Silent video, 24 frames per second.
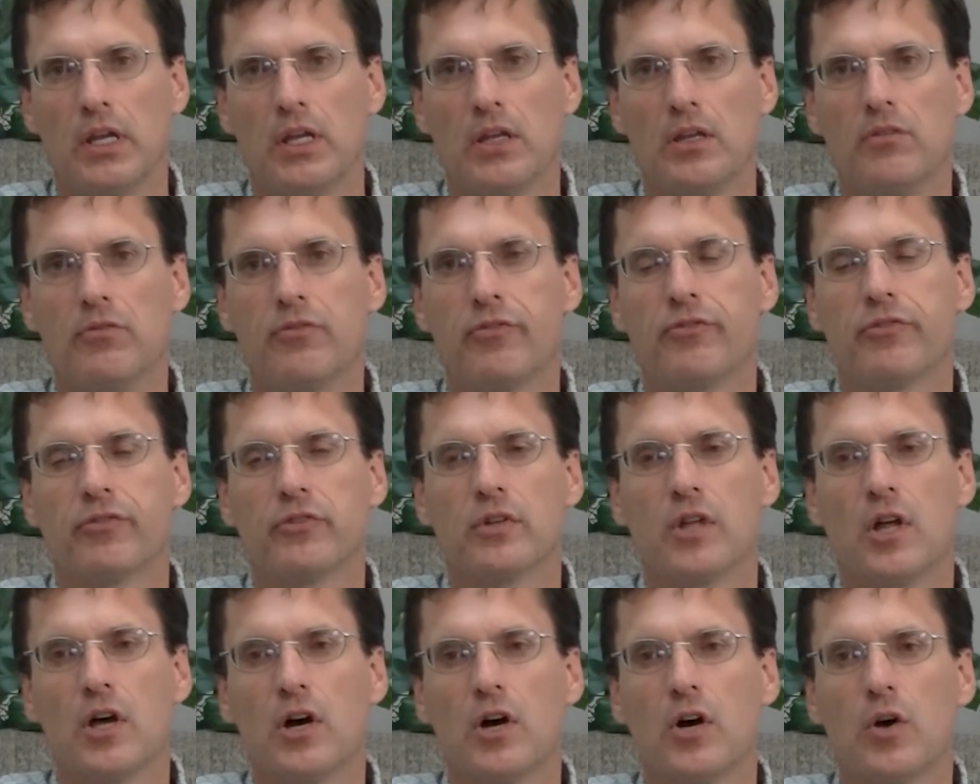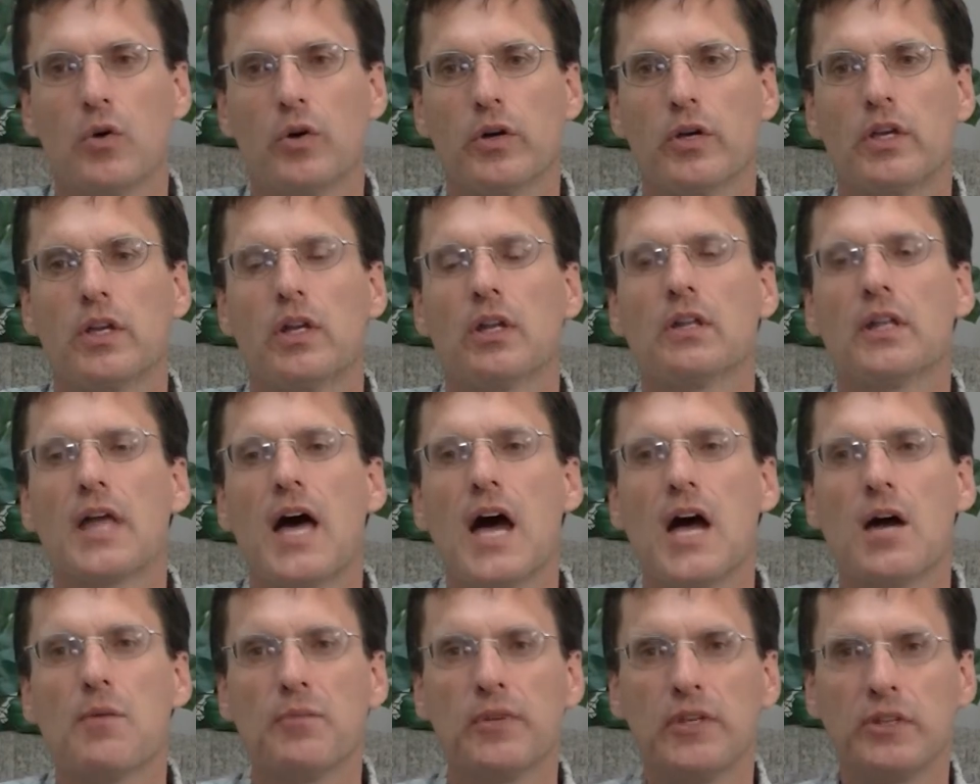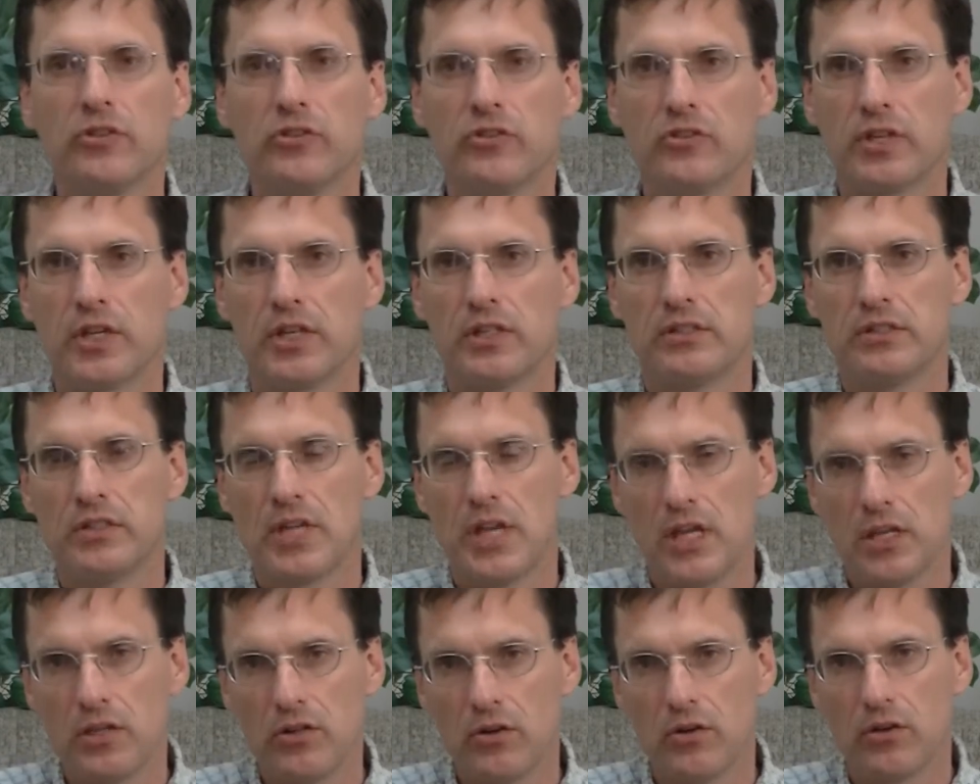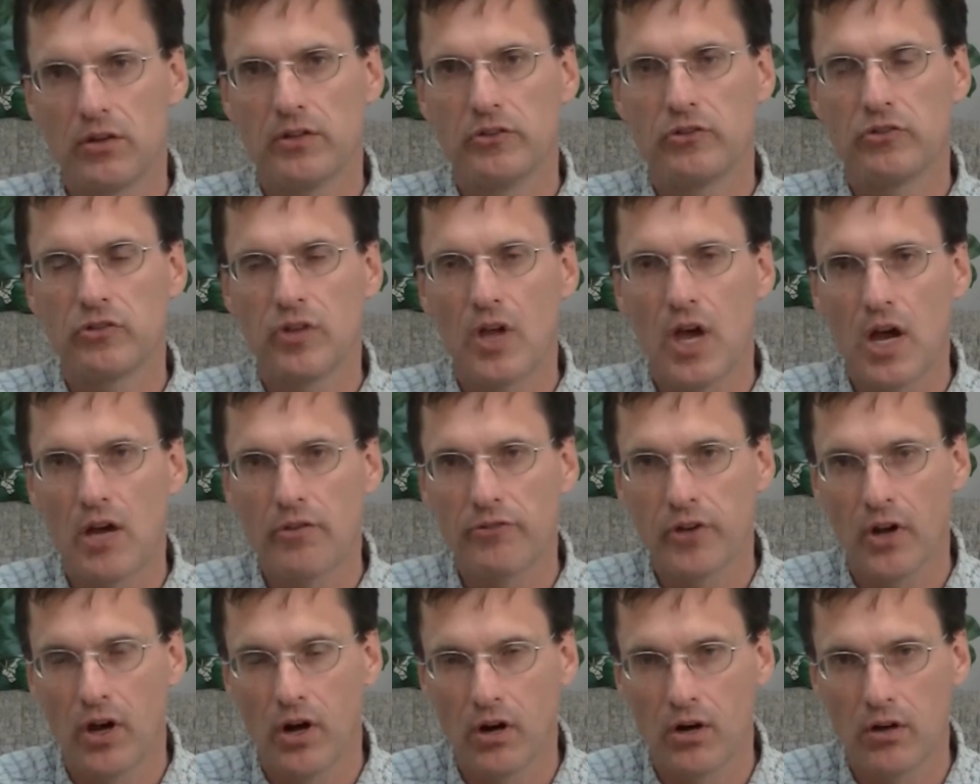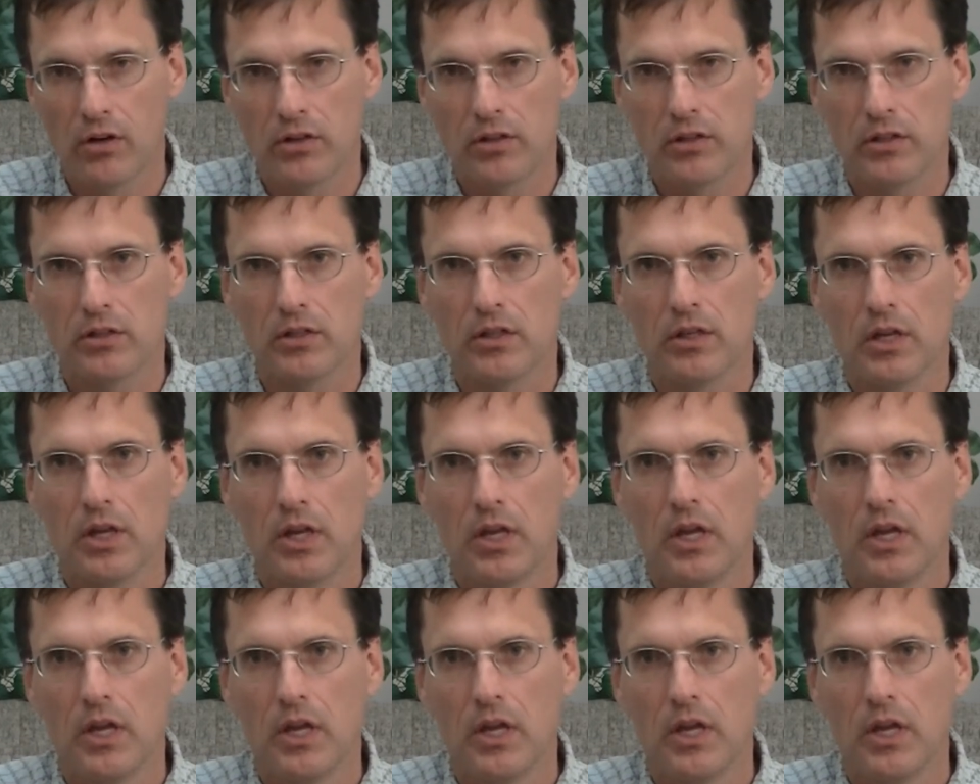and flow and allow me to stay tender and soft-hearted